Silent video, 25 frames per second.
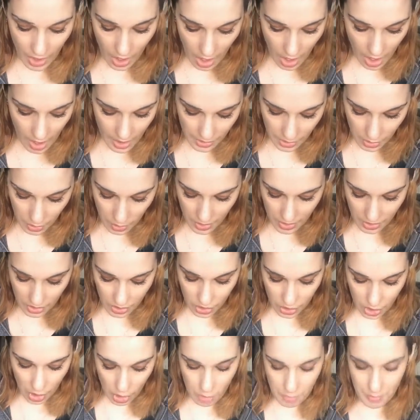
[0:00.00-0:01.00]
I saw this
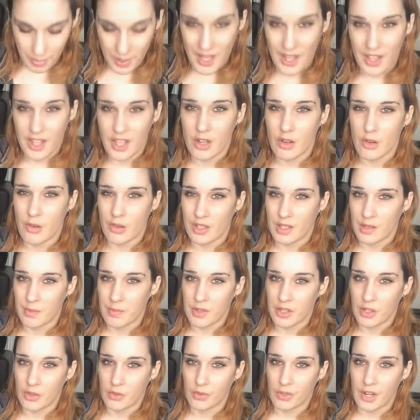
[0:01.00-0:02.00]
soap in the
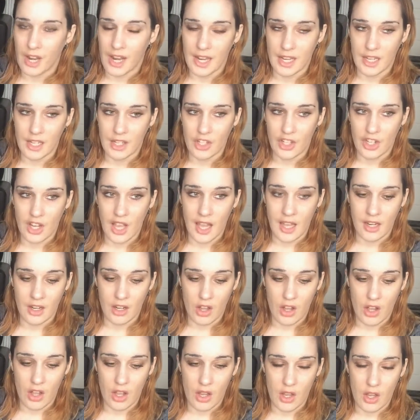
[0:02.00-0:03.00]
Christmas range, and
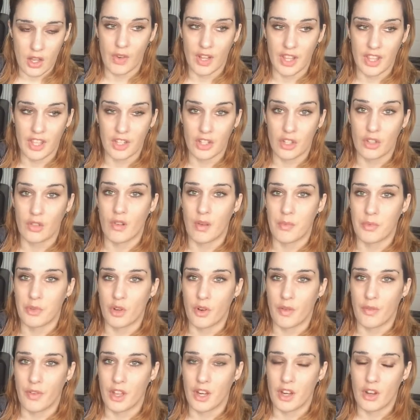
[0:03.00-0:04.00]
I read the
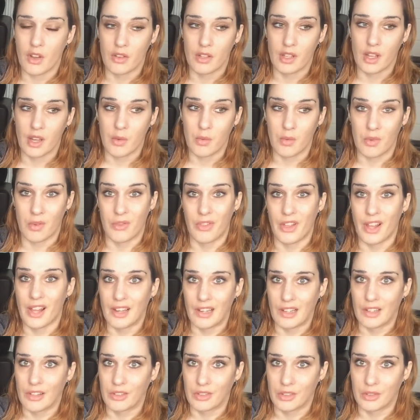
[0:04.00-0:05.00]
description of it, and I was like, well,
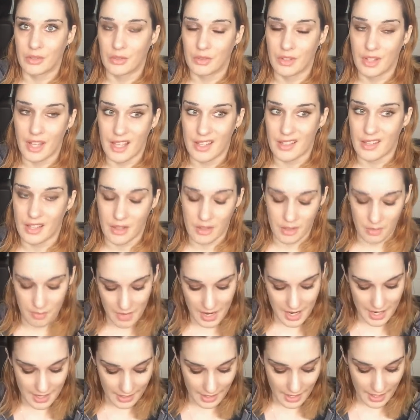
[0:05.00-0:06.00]
that sounds
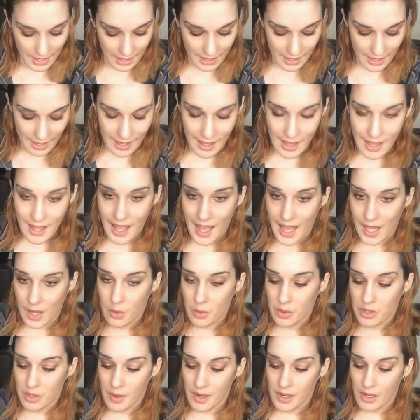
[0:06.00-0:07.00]
amazing. And
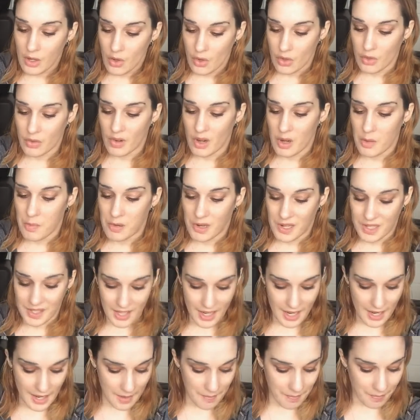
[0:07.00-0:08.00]
also, it looks really
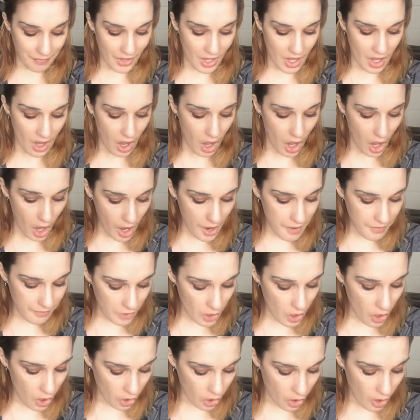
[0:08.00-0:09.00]
pretty. I've
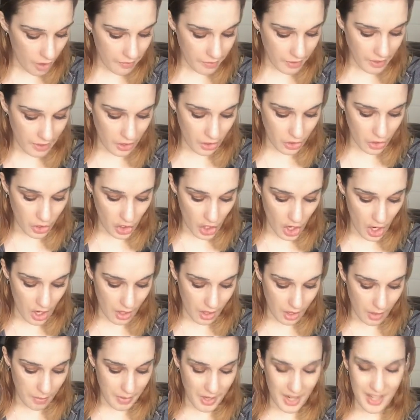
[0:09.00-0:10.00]
not got a very good
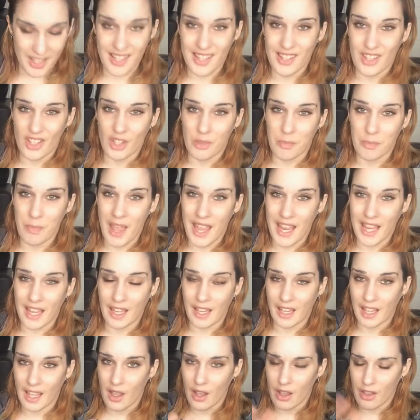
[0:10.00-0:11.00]
chunk, because it's just
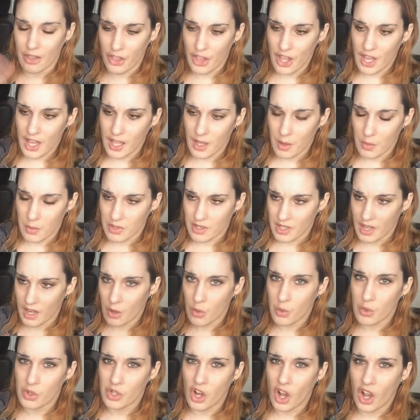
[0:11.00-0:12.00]
pink. I think it was
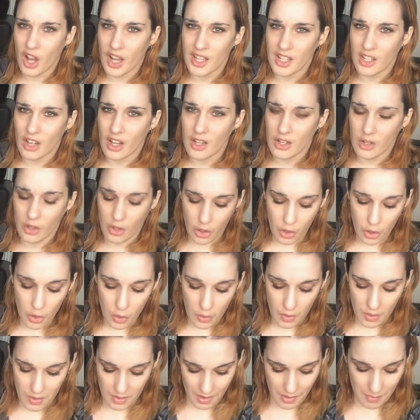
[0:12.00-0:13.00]
like all tie-dyed and
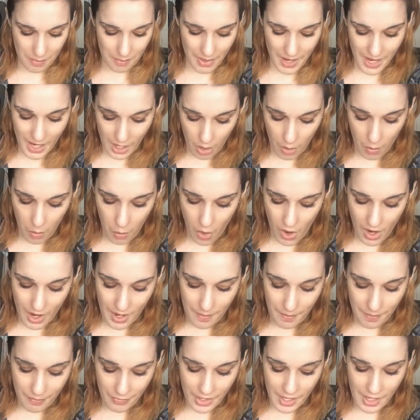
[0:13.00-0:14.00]
cool, pink and white.
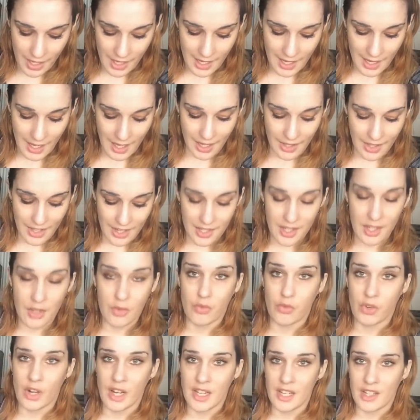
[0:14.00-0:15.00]
And this is
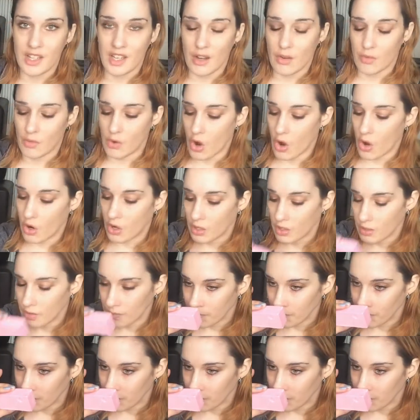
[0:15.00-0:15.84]
Reindeer Rock.